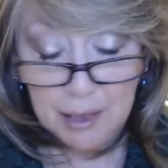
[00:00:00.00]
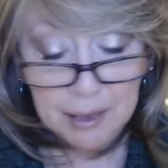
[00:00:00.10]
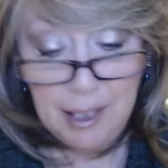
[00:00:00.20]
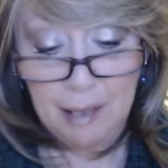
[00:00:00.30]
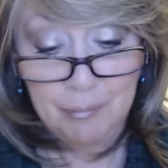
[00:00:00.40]

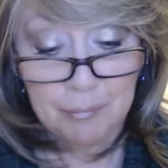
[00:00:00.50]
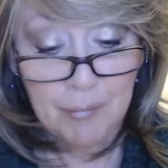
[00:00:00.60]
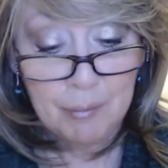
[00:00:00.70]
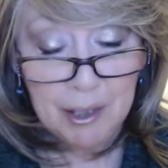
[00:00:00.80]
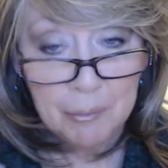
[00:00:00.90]
Yeah,
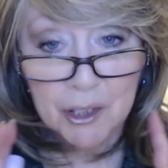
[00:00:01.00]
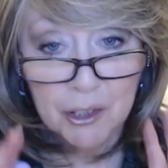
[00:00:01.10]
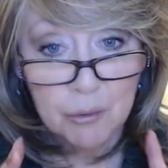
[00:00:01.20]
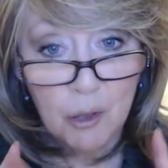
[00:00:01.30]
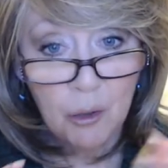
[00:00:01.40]
my lips are
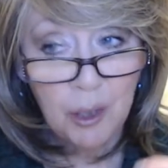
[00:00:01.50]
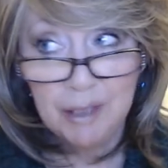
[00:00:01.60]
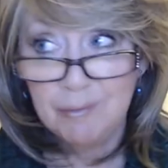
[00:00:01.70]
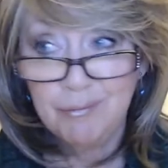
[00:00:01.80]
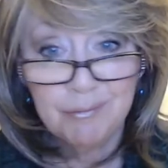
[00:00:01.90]

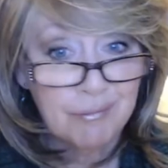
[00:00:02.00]
swollen,